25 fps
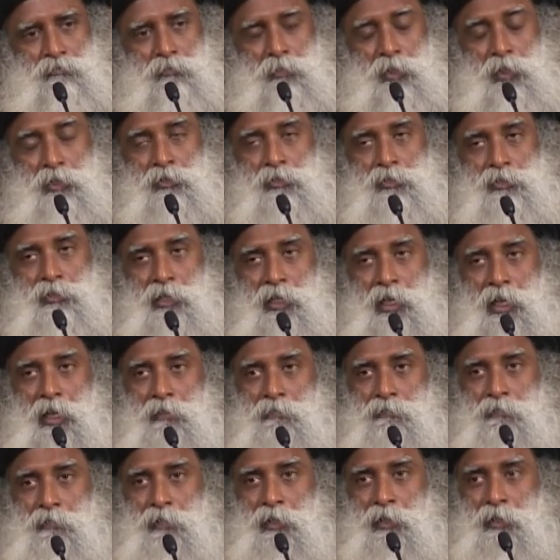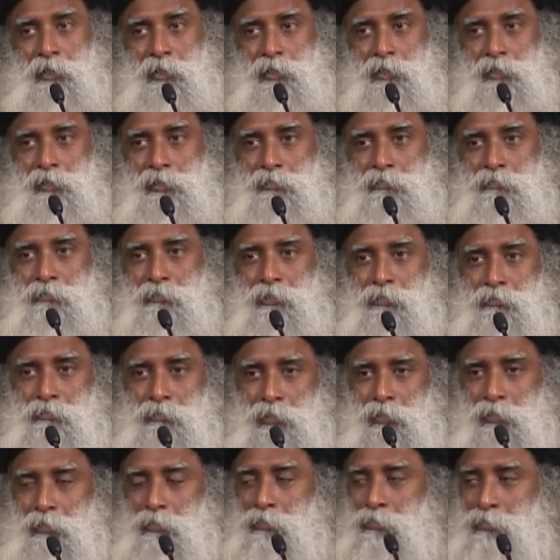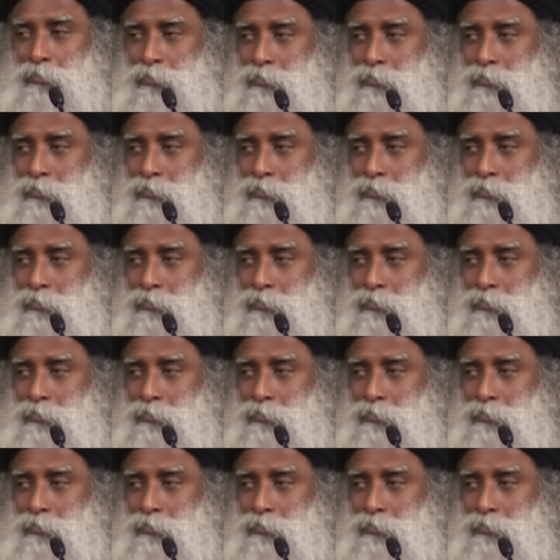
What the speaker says: because life is mumbo